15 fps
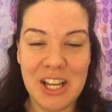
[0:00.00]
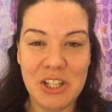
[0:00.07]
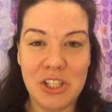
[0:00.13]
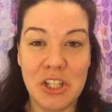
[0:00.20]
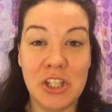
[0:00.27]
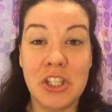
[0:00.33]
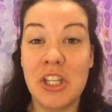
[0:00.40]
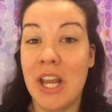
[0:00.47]

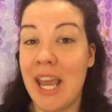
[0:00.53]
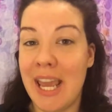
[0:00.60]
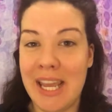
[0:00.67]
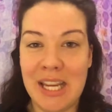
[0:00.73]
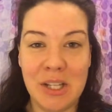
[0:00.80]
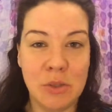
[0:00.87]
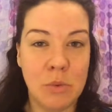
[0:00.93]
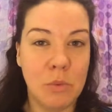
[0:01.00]
to
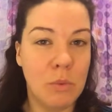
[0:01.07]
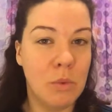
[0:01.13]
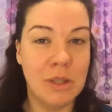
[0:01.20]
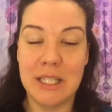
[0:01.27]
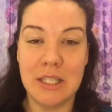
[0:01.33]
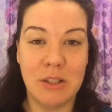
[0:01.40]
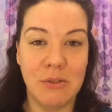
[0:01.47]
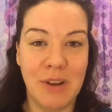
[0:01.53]
change
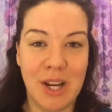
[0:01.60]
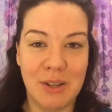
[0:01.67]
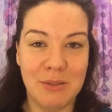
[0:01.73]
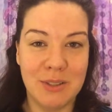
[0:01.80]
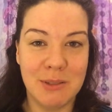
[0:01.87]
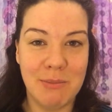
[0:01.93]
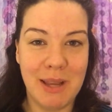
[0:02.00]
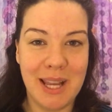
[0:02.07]
what is
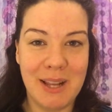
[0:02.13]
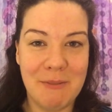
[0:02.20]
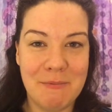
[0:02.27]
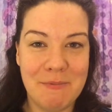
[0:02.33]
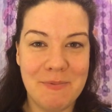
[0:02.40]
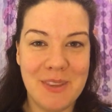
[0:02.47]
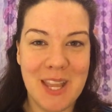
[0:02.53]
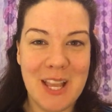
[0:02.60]
around me.
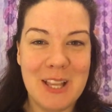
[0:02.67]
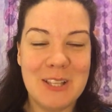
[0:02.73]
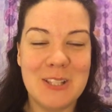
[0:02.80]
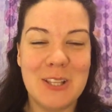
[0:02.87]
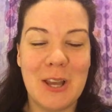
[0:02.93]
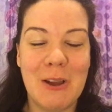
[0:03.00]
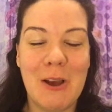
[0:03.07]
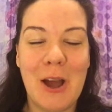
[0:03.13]

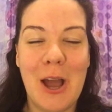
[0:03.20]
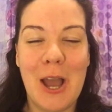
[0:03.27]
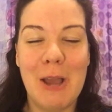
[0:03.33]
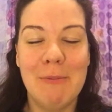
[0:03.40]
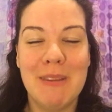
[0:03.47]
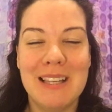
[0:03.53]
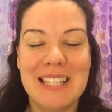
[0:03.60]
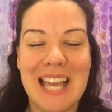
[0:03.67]
So I
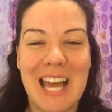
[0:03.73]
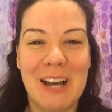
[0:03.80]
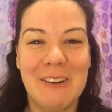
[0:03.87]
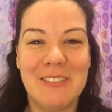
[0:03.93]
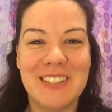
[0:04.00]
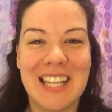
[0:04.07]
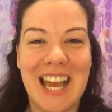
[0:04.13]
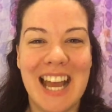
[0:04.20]
hope that's
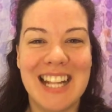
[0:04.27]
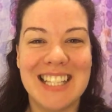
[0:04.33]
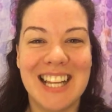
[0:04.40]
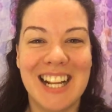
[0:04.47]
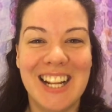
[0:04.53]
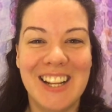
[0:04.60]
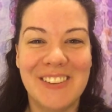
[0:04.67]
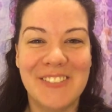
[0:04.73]
helped, and
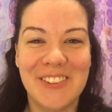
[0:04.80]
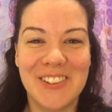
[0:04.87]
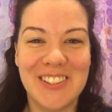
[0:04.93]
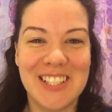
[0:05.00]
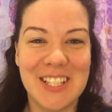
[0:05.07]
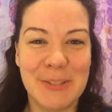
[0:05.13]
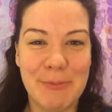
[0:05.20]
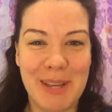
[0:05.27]
I look
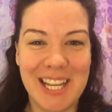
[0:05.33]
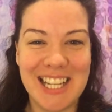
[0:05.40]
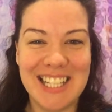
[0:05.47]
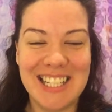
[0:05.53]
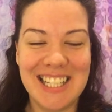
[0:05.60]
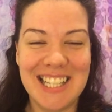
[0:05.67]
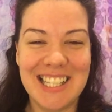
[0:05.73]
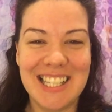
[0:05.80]
forward to speaking
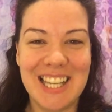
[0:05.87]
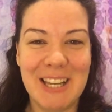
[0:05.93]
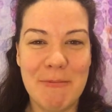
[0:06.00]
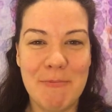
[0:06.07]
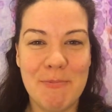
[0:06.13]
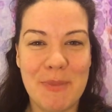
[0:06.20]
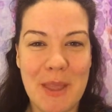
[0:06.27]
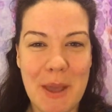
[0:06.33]
to you
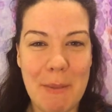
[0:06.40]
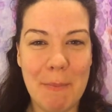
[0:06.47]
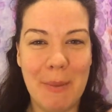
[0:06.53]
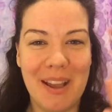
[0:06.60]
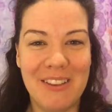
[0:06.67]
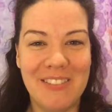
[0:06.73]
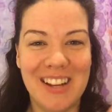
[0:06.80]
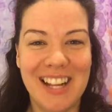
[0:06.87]
soon.
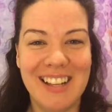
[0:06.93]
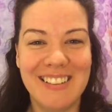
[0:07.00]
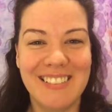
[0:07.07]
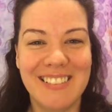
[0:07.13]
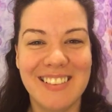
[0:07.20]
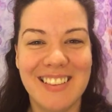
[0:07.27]
Bye for now.